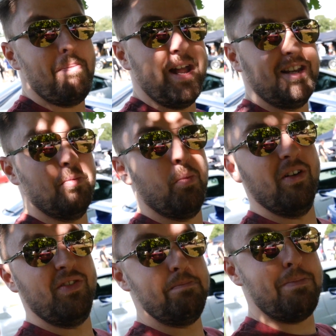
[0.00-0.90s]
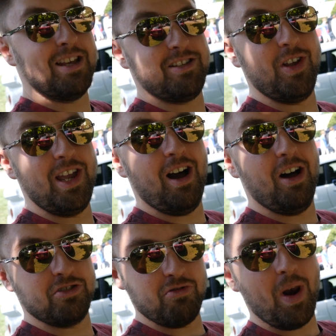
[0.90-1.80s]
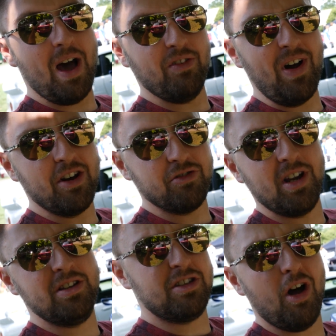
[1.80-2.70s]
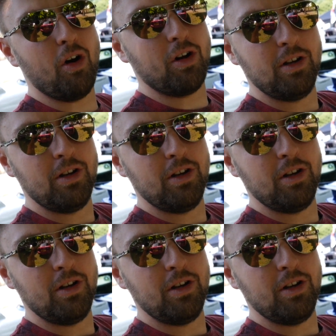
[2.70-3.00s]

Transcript: opinion, one of the best looking cars to roll out of a factory. Stop.